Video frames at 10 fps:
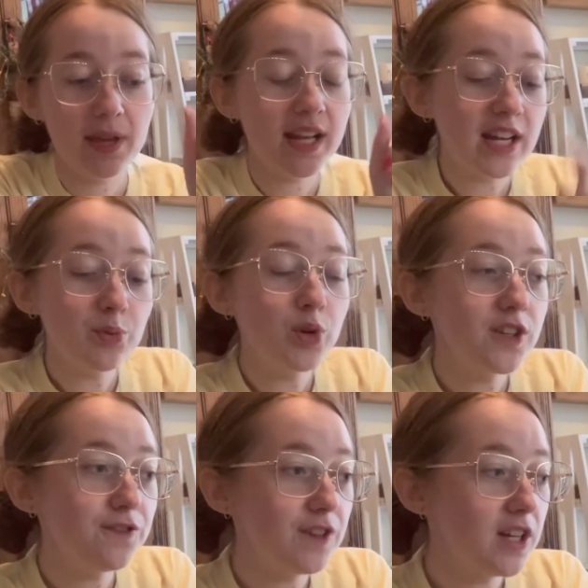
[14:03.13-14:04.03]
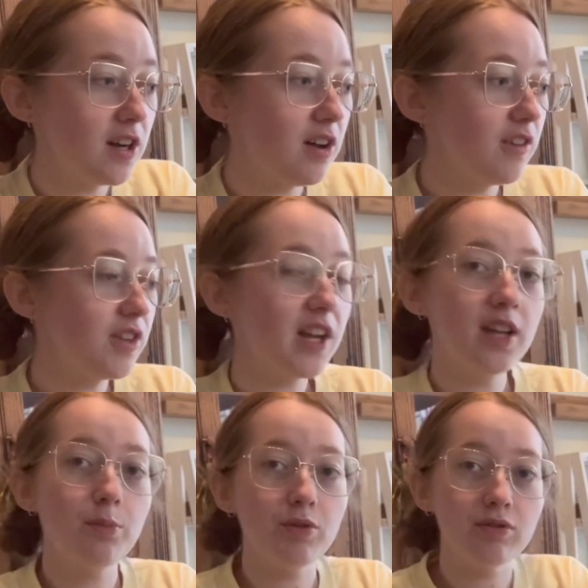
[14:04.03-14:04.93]
And I want to figure out other
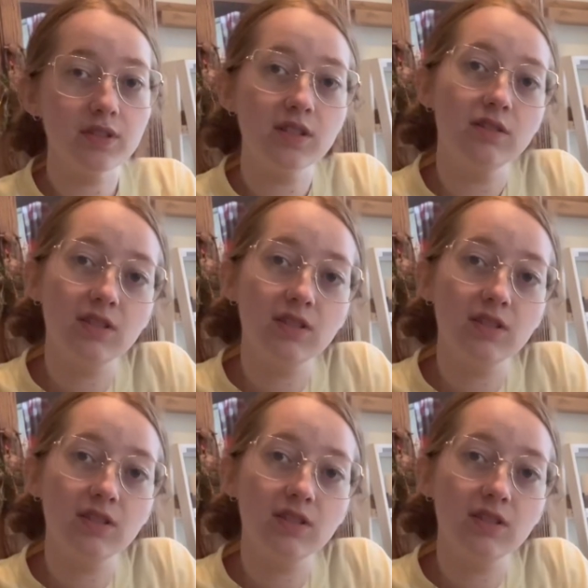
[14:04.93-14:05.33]
animals